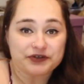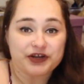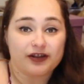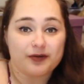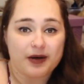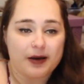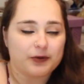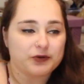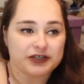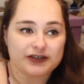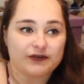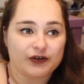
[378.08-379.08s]
Michelle Obama
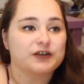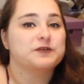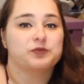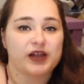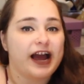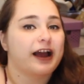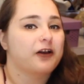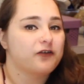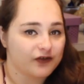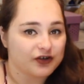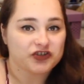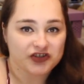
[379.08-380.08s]
was the first black
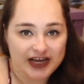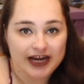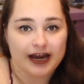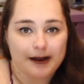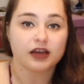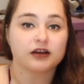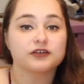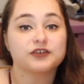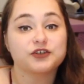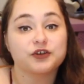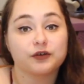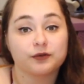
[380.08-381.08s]
first lady.
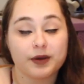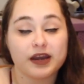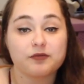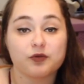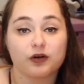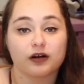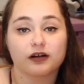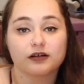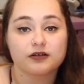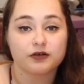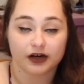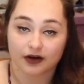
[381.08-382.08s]
Here's to many more
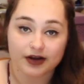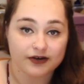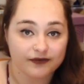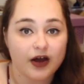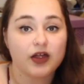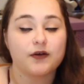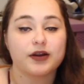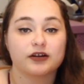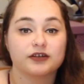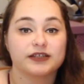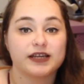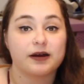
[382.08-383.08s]
who are going to follow in
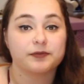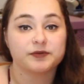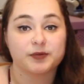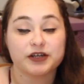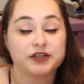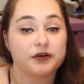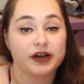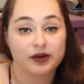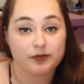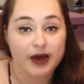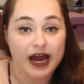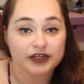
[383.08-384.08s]
her steps by showing
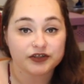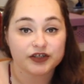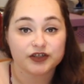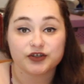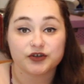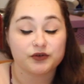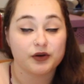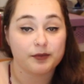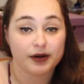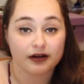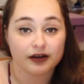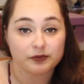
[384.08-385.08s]
compassion to
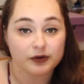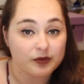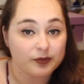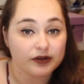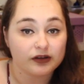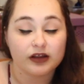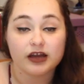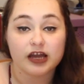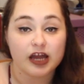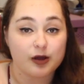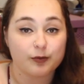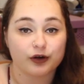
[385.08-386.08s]
American people,
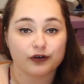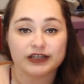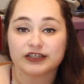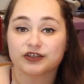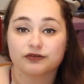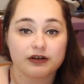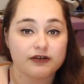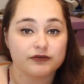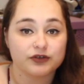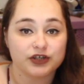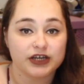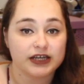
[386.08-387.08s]
immigrants,
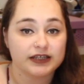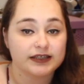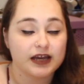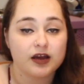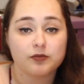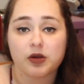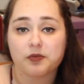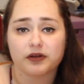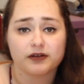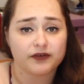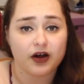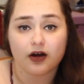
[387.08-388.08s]
refugees, people
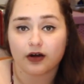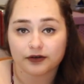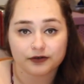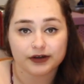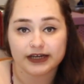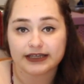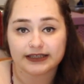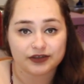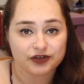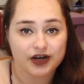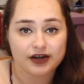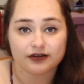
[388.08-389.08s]
of all creeds
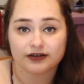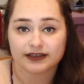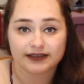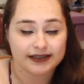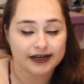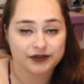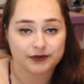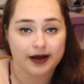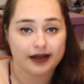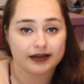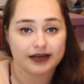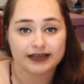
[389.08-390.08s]
and genders and
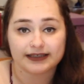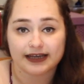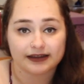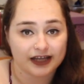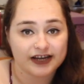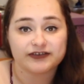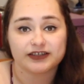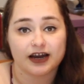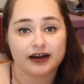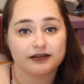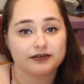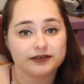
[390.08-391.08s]
sexualities and
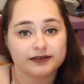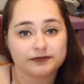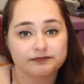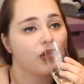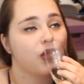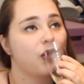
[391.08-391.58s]
lifestyles.